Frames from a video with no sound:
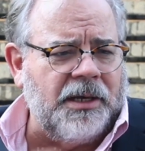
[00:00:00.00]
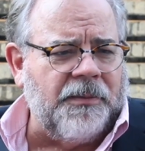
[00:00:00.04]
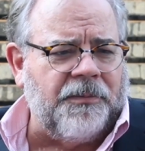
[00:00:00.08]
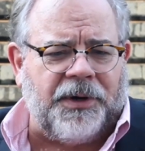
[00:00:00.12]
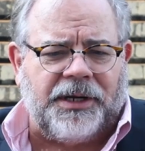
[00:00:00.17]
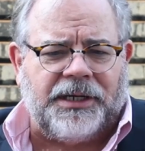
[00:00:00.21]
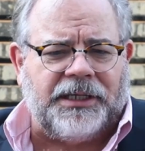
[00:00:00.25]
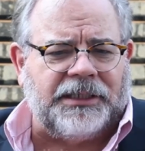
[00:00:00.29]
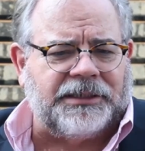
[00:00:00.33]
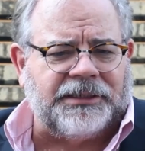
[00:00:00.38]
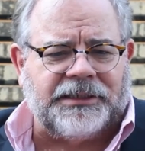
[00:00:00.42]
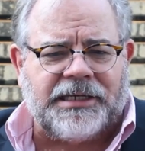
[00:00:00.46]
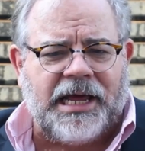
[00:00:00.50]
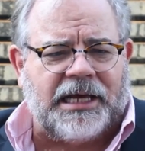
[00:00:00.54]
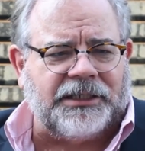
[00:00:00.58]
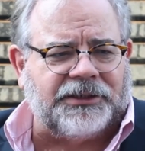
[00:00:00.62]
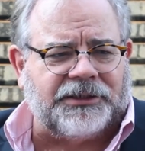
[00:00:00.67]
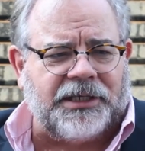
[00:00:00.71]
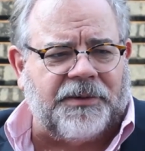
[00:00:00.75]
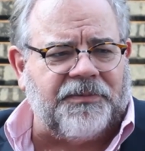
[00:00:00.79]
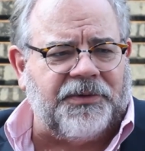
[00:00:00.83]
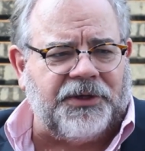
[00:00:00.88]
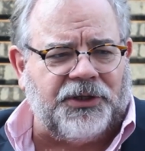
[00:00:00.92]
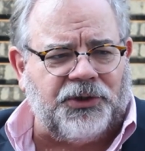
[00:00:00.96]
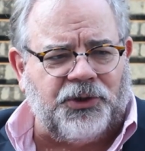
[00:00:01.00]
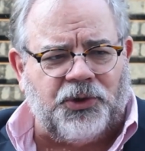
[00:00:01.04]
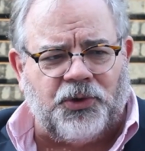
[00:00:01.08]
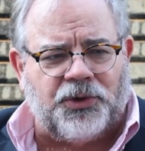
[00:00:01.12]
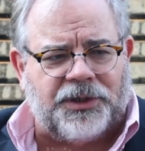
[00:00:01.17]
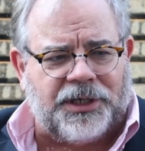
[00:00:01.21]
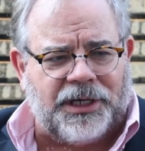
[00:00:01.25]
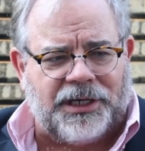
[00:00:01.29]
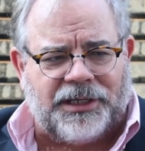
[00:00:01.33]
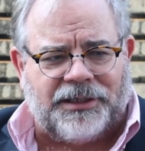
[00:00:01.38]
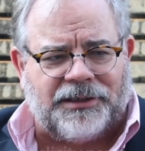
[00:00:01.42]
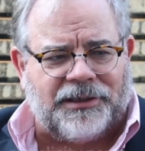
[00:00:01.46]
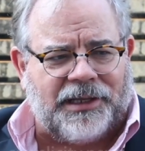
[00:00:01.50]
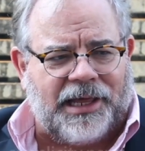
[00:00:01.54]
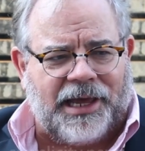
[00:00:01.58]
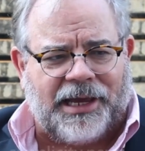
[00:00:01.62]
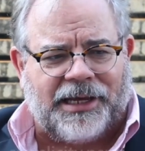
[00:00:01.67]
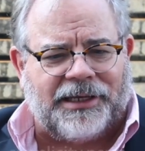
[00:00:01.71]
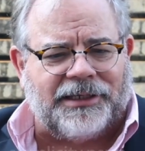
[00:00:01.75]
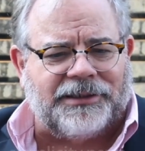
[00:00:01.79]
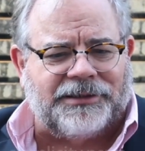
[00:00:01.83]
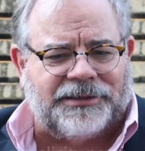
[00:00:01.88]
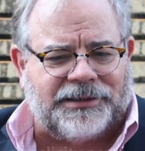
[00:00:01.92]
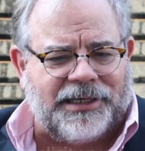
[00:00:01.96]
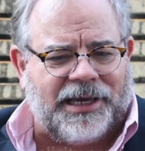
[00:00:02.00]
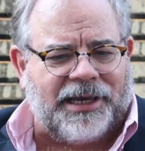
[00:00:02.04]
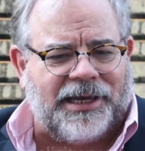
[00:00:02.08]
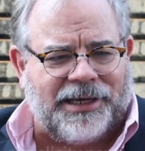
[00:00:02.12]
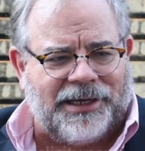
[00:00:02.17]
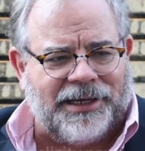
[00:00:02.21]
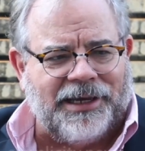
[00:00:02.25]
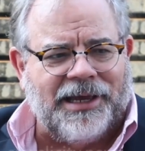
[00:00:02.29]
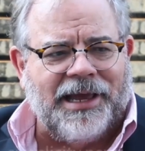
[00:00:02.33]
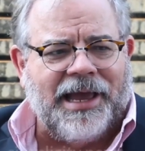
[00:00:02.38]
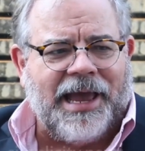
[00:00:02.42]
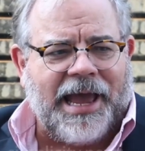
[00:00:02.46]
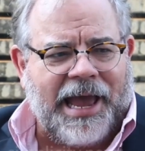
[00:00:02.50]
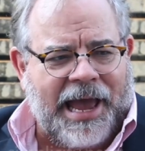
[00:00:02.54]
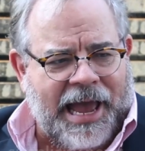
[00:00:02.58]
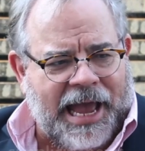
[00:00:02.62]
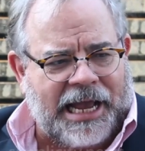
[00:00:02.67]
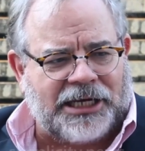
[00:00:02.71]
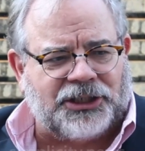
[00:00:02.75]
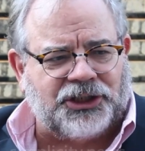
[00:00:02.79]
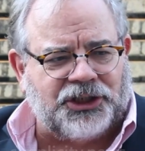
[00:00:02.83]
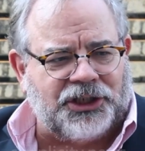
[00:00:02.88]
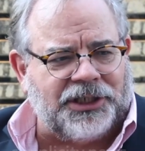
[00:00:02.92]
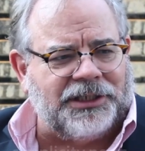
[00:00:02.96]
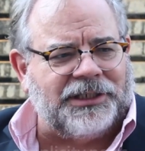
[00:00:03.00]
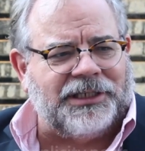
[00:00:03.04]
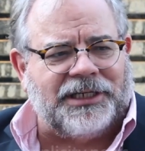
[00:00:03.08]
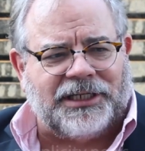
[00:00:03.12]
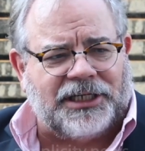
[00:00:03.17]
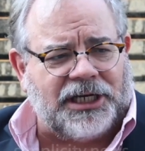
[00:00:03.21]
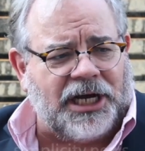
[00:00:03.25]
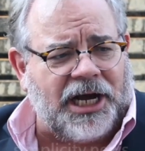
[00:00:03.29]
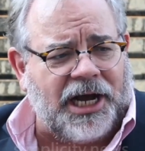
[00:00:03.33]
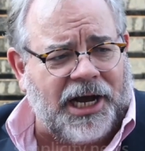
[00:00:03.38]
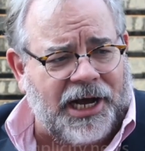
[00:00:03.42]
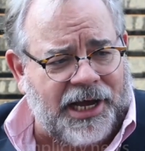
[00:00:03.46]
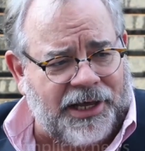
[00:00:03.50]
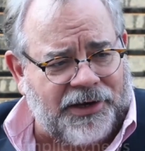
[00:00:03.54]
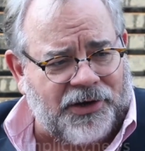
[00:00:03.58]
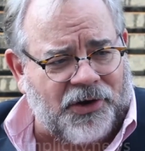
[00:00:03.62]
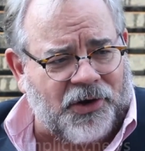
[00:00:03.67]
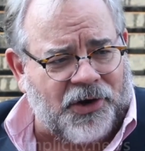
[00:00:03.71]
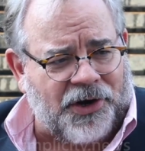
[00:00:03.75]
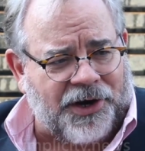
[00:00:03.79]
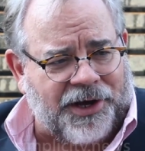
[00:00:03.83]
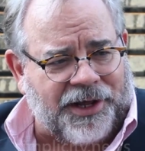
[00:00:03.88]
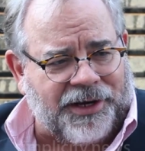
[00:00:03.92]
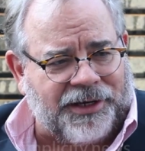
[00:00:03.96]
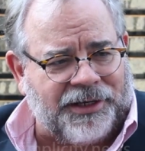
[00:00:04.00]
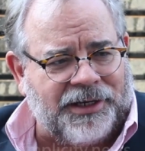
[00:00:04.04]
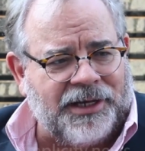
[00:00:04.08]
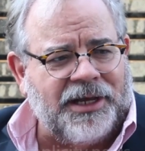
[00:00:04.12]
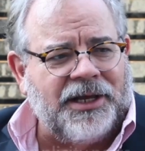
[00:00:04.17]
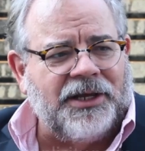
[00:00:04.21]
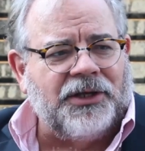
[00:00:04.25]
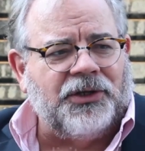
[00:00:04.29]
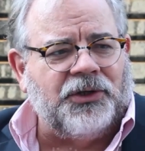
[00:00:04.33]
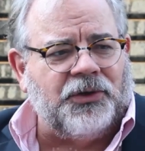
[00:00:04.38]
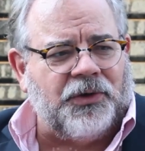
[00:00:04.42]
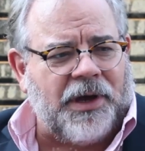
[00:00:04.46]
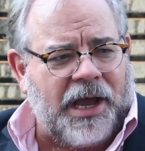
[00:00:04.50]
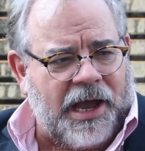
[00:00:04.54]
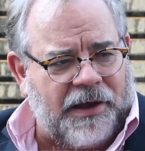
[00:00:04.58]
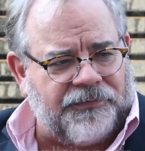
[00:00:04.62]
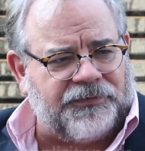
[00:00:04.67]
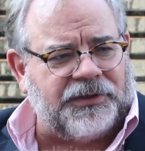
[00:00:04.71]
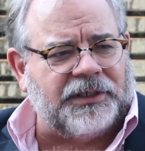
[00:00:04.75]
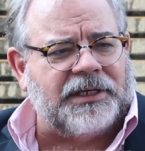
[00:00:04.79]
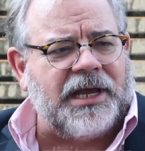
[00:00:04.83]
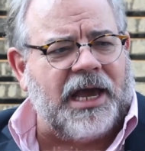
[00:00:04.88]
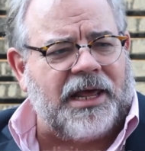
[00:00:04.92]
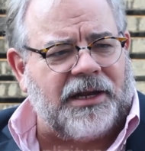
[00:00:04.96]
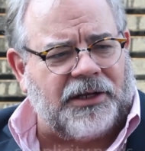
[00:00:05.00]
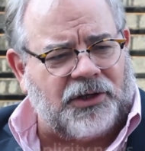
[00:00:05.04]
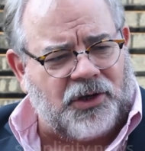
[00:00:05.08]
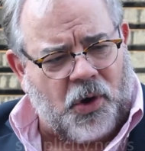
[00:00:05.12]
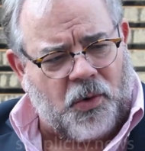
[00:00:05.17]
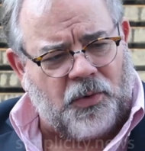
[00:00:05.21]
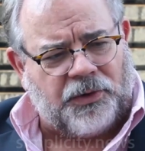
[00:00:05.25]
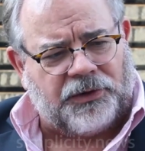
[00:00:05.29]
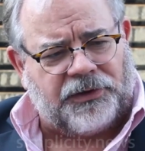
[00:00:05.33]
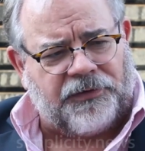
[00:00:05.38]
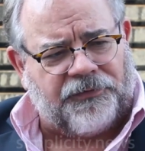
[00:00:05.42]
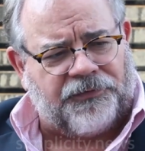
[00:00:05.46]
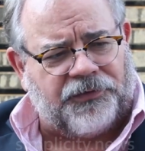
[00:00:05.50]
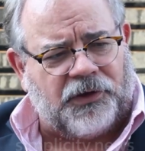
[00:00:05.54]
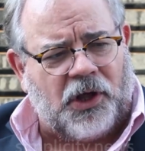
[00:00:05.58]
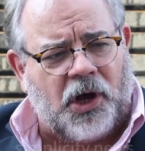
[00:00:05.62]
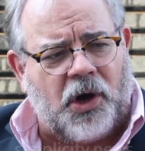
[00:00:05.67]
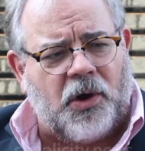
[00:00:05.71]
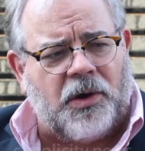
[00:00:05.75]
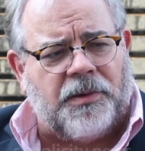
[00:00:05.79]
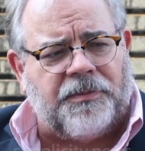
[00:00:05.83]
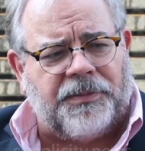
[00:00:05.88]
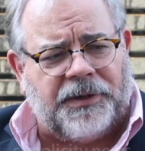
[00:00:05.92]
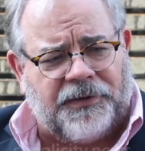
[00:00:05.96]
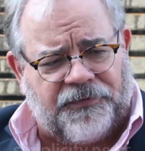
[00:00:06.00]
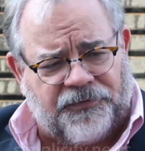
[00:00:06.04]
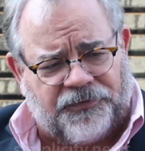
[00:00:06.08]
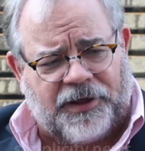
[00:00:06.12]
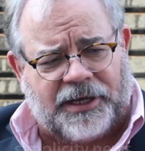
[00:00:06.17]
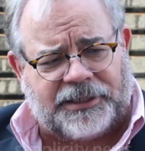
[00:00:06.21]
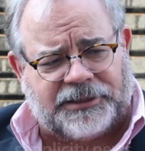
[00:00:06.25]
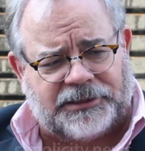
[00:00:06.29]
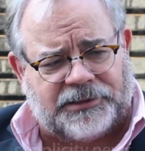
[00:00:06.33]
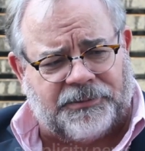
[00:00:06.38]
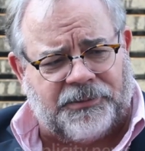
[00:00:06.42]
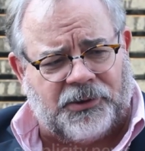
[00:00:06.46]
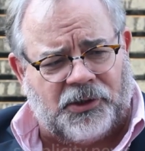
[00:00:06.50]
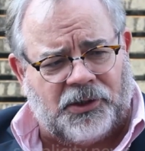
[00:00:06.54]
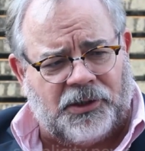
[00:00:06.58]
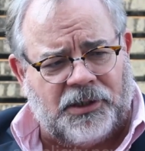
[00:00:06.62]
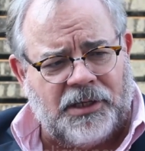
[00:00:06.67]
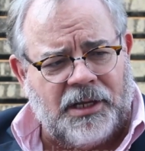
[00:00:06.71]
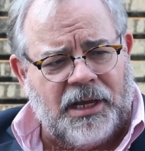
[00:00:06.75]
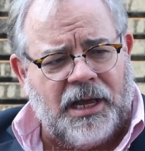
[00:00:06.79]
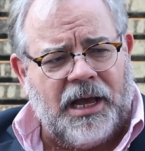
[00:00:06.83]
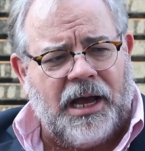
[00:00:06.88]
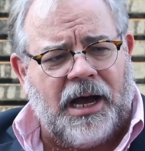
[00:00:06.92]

But it's not something you can say action and cut on. You have to kind of go with the flow and be flexible